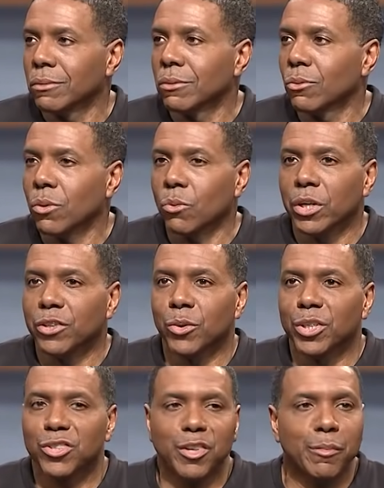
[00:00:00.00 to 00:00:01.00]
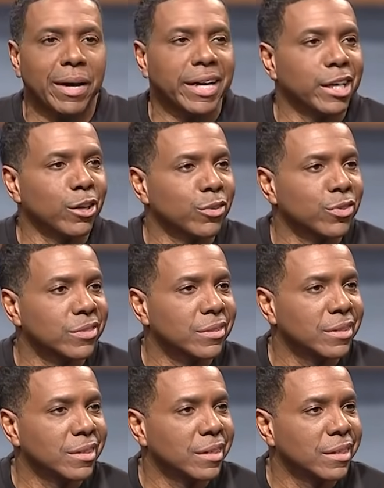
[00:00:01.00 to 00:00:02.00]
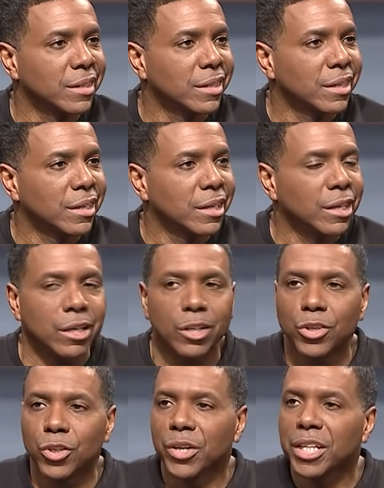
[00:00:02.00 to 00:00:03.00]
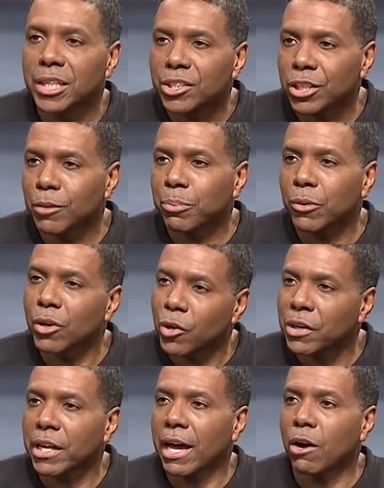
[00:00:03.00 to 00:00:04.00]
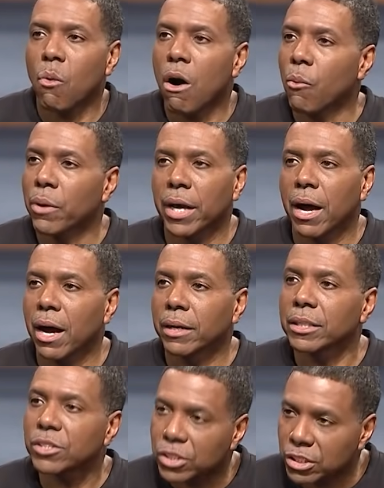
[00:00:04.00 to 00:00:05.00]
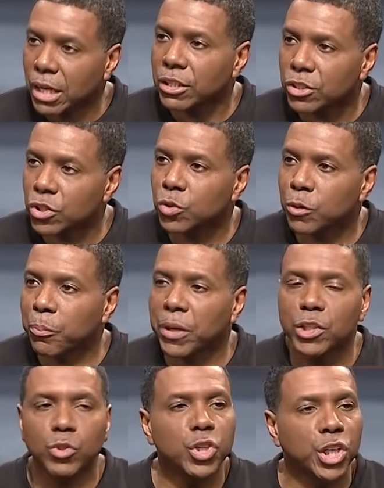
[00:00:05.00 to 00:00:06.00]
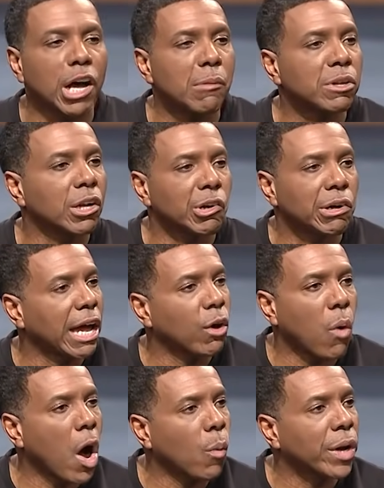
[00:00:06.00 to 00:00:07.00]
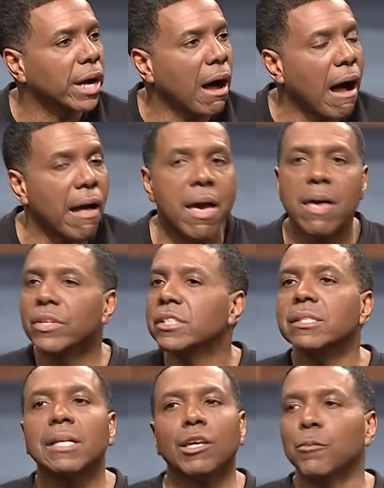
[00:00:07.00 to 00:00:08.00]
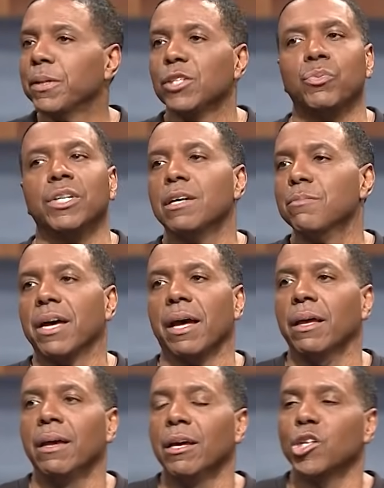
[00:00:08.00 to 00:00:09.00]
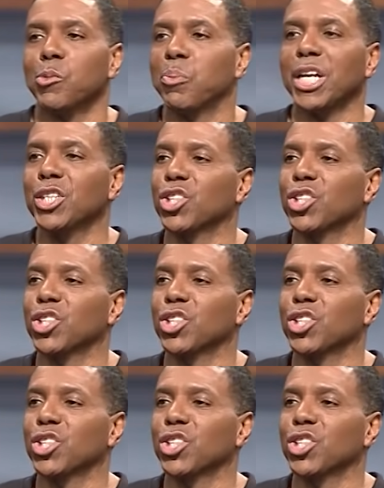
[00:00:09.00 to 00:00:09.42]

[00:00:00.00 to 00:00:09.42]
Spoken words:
Where's everybody else? You're in the temple learning how to walk with God. This is the place you come to learn how to walk with God. This is not the place we come to play